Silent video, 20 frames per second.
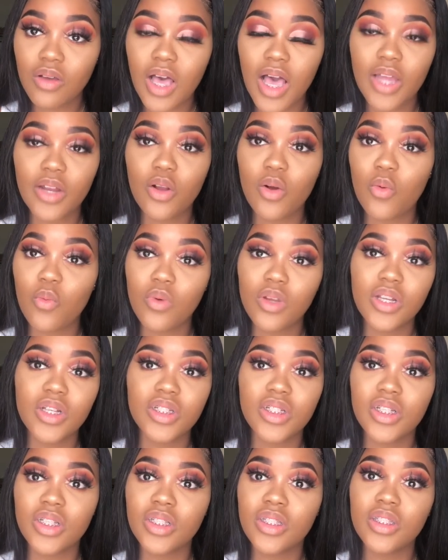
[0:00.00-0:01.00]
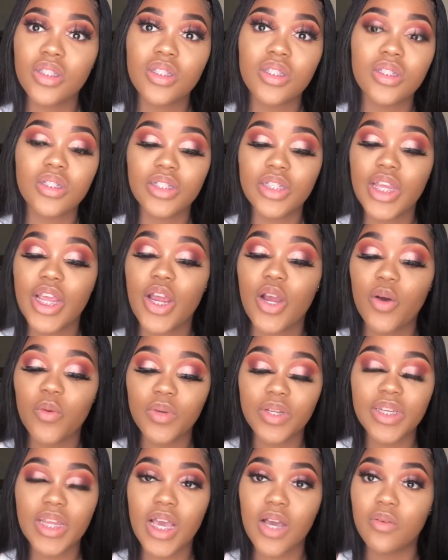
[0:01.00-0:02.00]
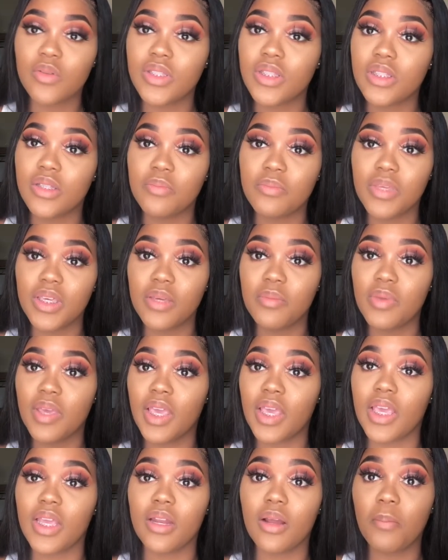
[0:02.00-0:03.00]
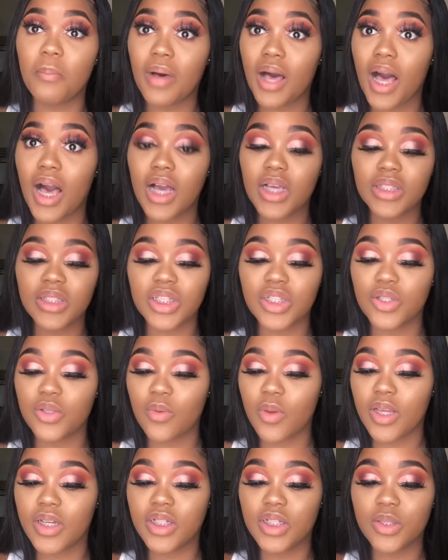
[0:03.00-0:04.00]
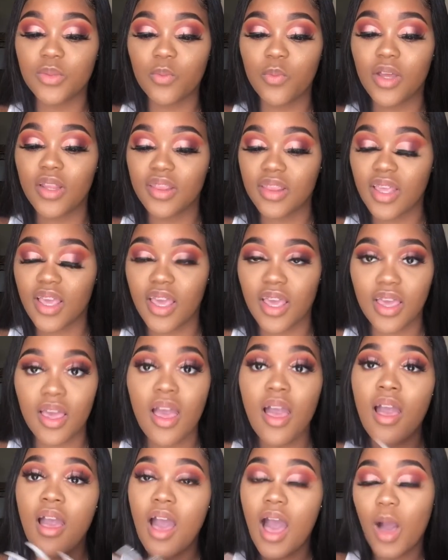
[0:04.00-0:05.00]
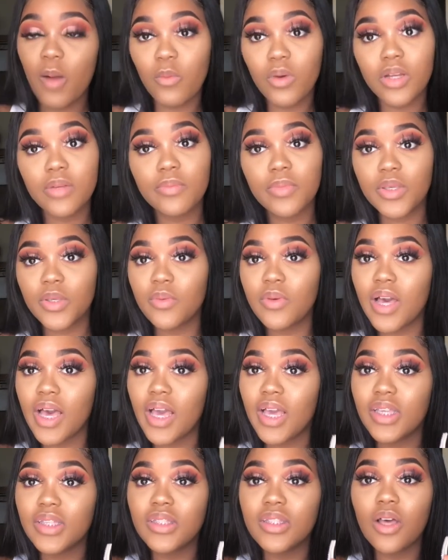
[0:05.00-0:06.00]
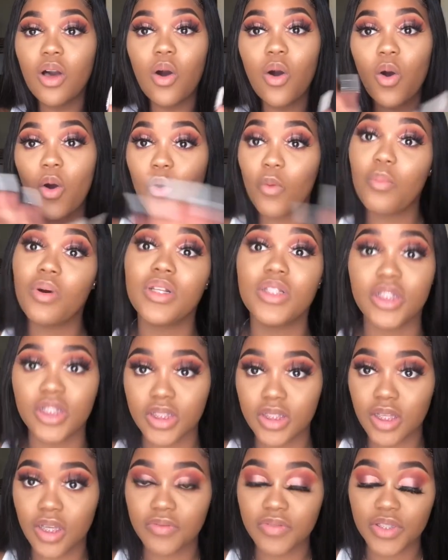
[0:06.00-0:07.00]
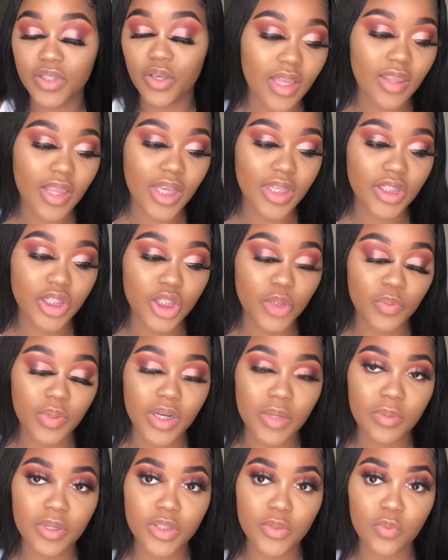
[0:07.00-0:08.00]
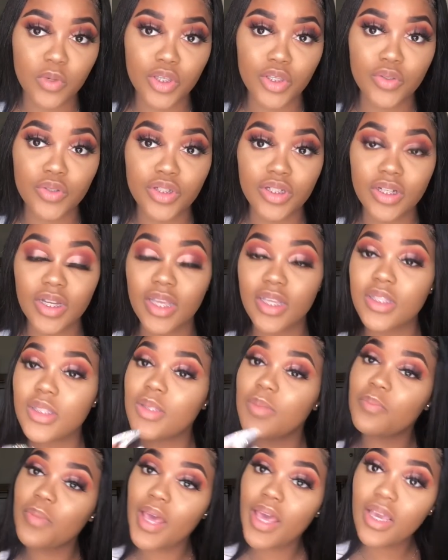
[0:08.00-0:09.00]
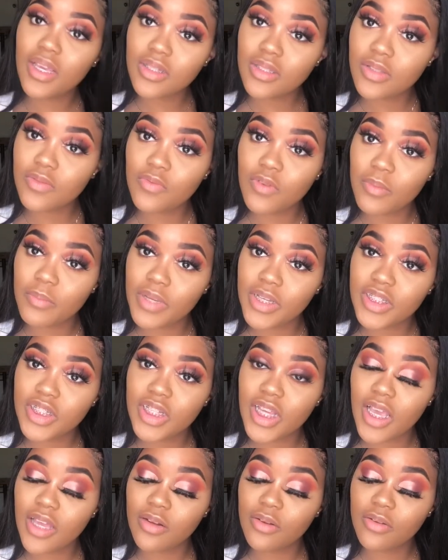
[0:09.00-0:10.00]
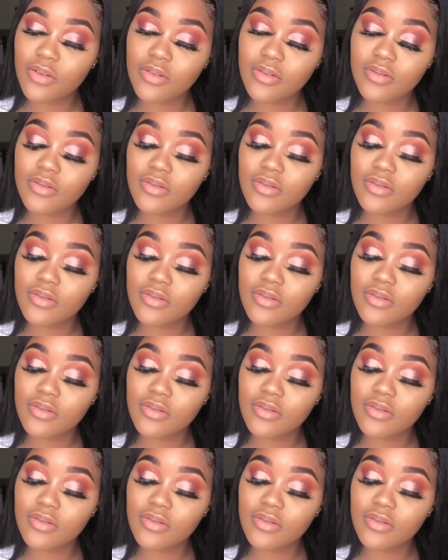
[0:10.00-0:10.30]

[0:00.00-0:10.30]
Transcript: I don't want to just narrow it down to me being in a box and doing just one thing. I want to bring you guys a whole bunch of stuff. So that's just pretty much what you should expect from my channel.